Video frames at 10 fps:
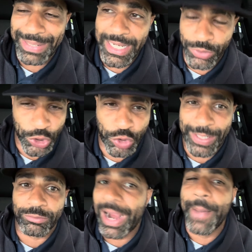He was a straight
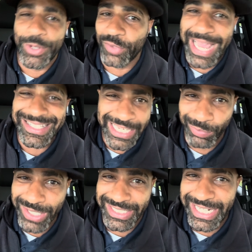Robin on that team,
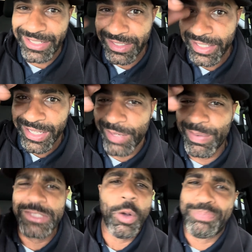wasn't he? He
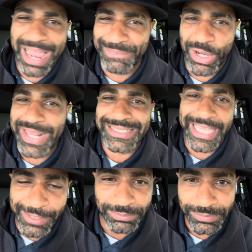was no Batman on that
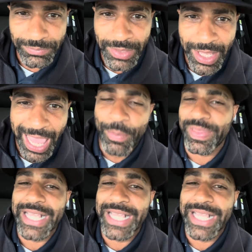team. And what do they